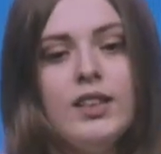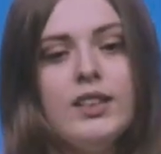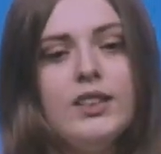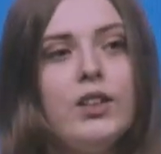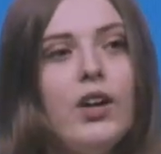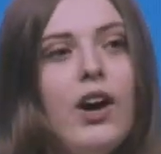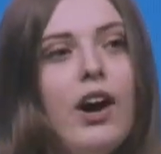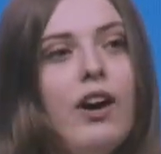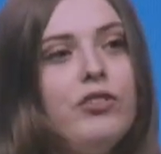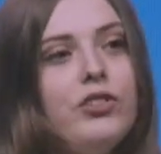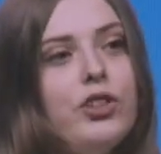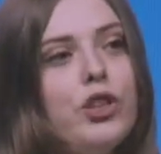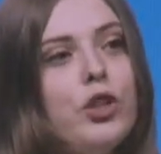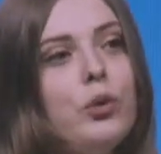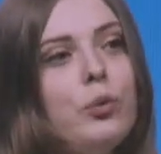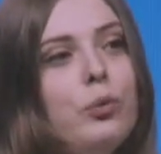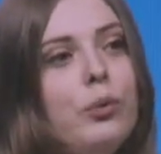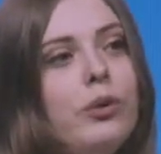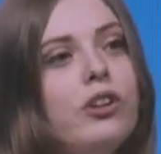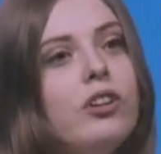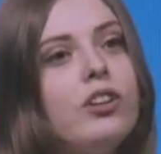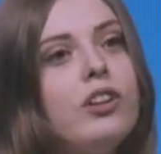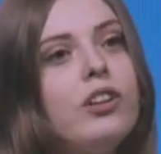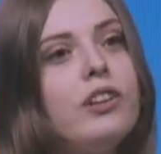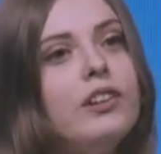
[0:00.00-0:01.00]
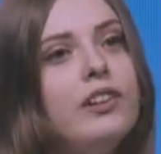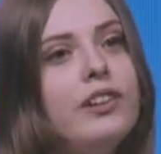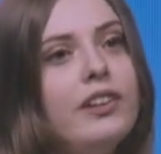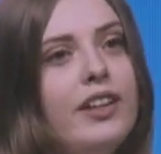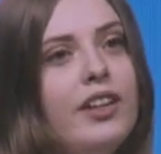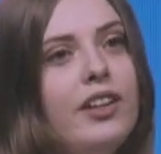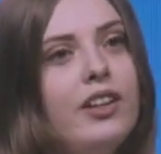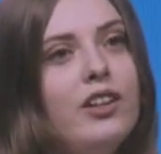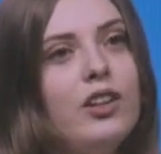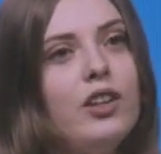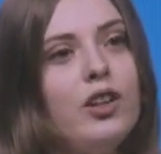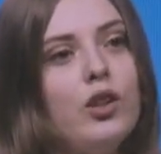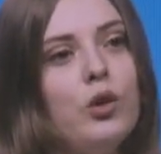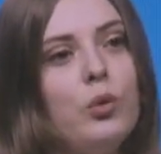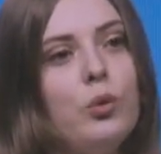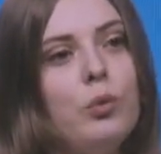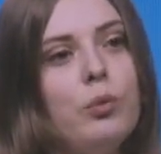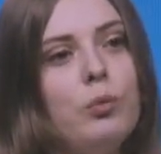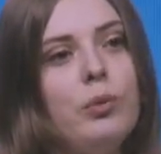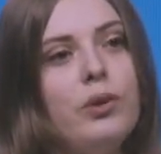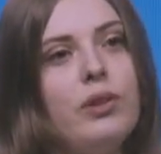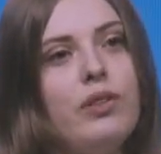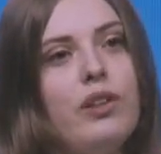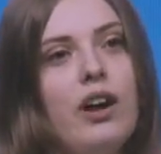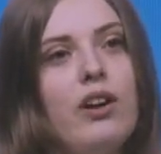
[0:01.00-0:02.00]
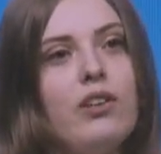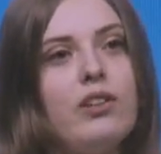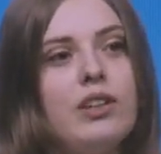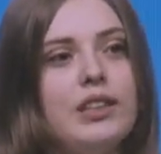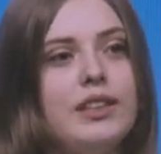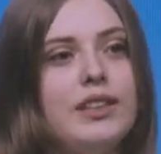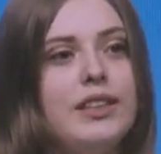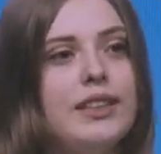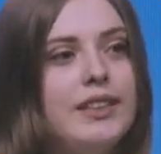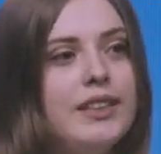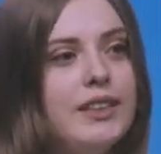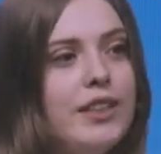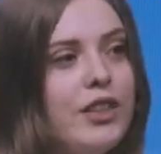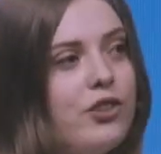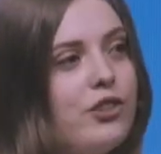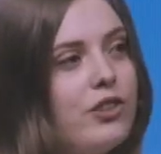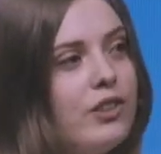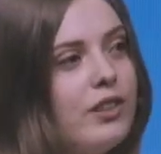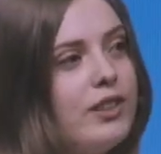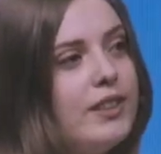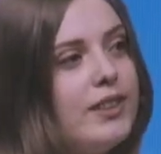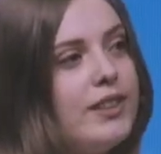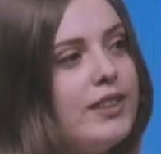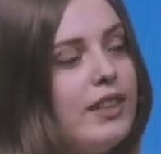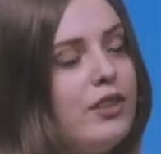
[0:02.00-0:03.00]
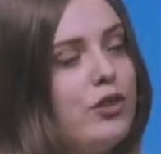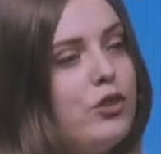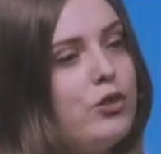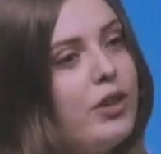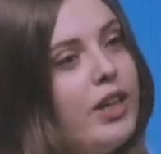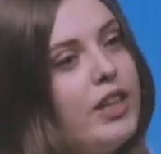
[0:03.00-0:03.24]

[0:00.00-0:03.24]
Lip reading: So after we're clear with our decisions and